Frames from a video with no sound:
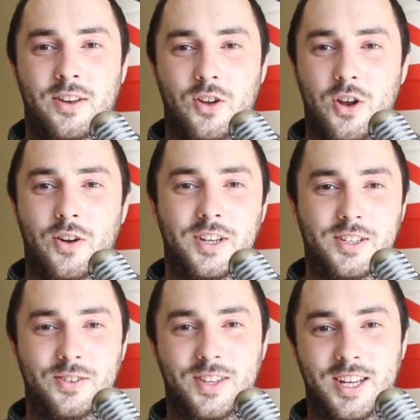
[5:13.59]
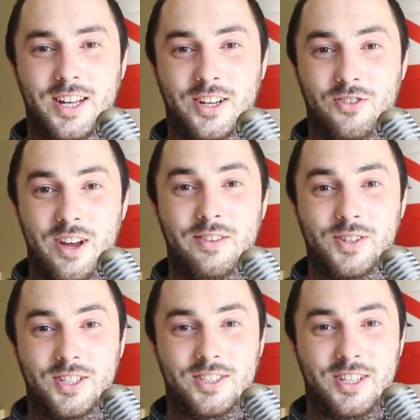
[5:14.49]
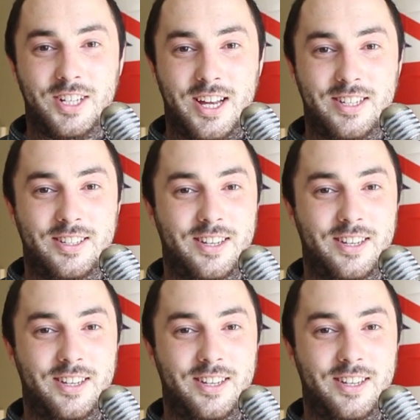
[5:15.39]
Not only do the grave goods suggest